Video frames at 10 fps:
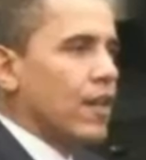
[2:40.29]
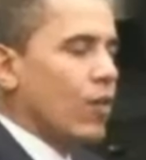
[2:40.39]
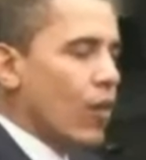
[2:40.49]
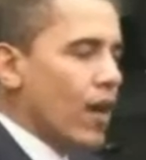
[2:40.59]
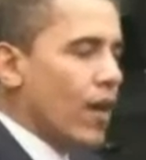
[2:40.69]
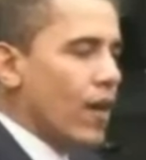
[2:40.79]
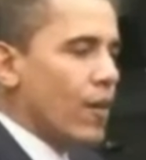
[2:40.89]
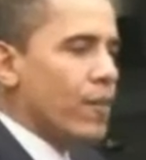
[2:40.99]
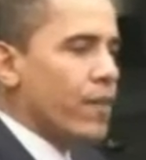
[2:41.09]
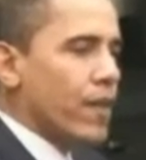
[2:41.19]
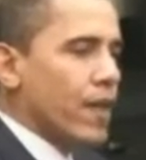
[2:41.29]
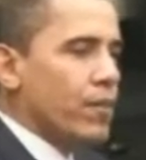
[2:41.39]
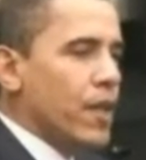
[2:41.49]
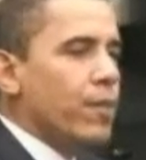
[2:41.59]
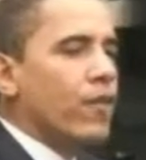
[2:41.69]
where
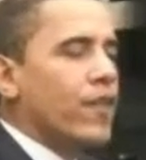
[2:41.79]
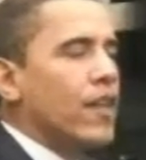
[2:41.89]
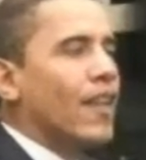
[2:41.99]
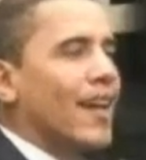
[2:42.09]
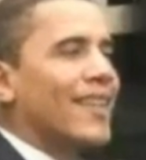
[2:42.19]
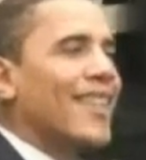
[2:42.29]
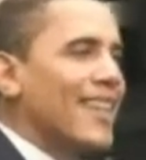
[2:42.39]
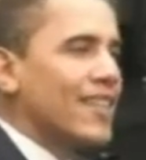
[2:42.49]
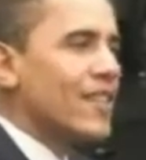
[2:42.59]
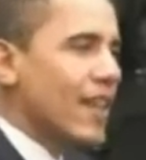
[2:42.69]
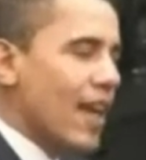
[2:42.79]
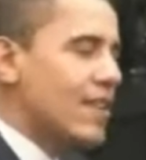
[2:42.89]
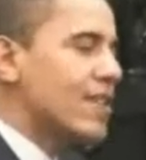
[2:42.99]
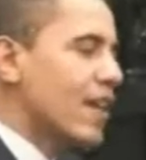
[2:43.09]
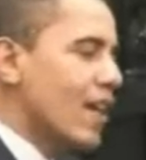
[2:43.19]
people feel like things
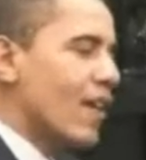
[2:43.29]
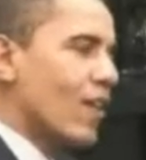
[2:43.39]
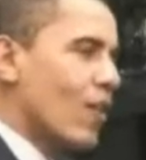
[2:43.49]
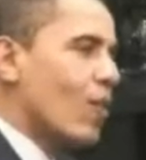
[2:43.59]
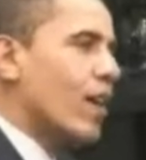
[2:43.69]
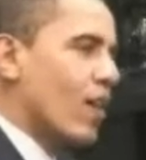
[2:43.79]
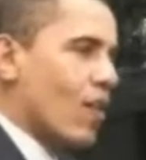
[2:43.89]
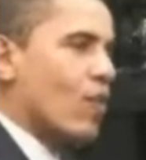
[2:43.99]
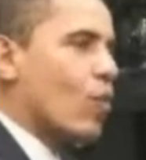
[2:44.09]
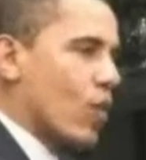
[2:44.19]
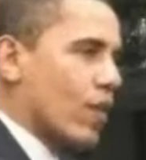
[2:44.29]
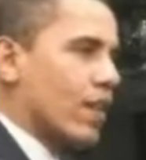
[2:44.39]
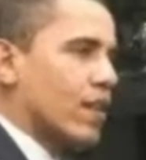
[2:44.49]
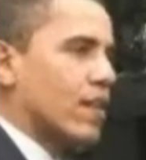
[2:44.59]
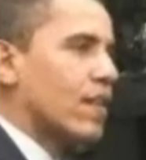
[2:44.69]
as they are going aren't working,
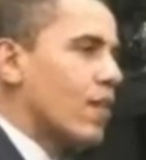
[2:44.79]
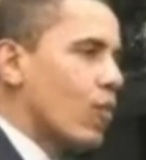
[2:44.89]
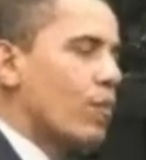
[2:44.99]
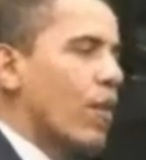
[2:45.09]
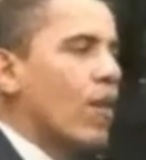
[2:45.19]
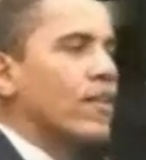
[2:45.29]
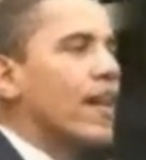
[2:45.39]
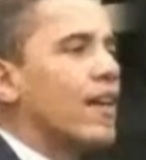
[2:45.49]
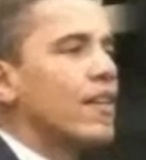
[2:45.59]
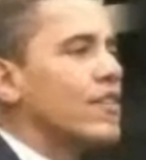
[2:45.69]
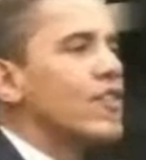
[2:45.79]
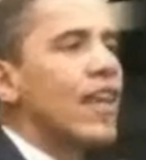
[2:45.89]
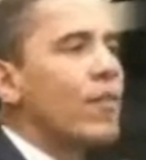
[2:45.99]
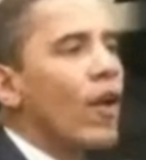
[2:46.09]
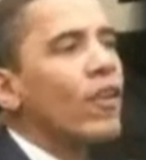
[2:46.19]
that we're bogged down in the
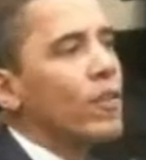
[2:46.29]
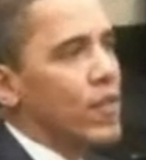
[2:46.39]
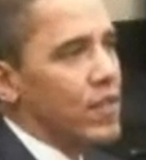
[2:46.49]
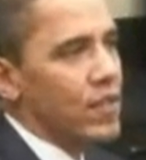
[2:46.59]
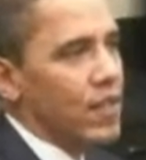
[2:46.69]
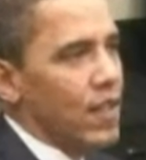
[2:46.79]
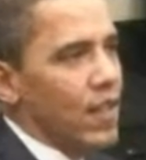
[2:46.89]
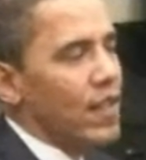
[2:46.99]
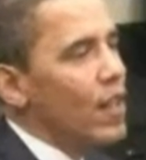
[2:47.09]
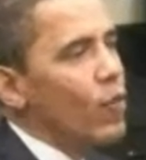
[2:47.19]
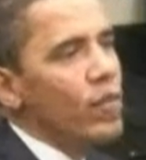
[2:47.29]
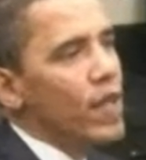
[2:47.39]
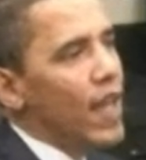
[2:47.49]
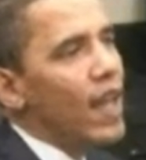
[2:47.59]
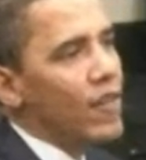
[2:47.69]
same arguments that we've
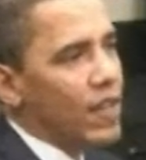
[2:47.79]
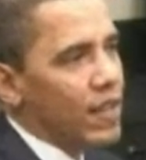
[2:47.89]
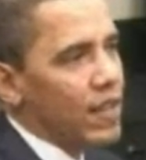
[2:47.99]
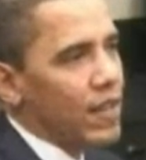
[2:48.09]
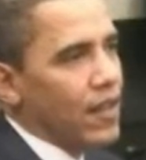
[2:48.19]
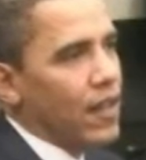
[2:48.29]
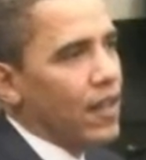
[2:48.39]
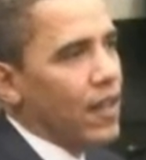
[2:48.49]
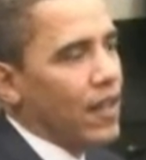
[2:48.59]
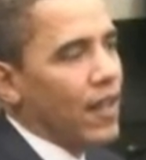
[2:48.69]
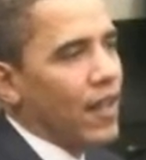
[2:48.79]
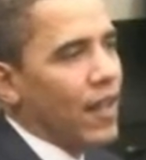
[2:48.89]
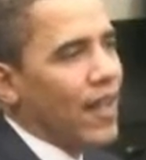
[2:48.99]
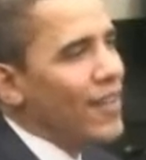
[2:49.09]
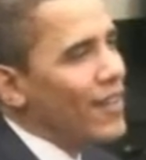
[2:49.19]
been having,
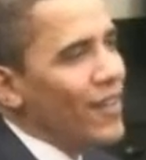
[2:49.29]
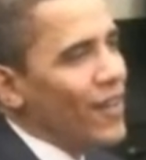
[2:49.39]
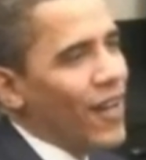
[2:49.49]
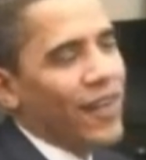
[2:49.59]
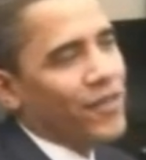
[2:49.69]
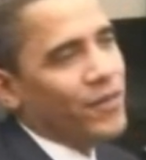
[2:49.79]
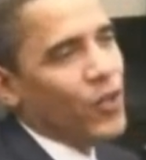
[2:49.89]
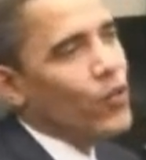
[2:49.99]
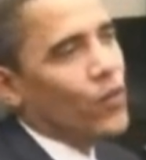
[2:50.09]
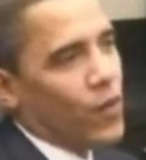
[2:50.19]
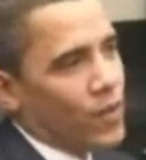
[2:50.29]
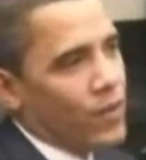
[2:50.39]
and they're not useful.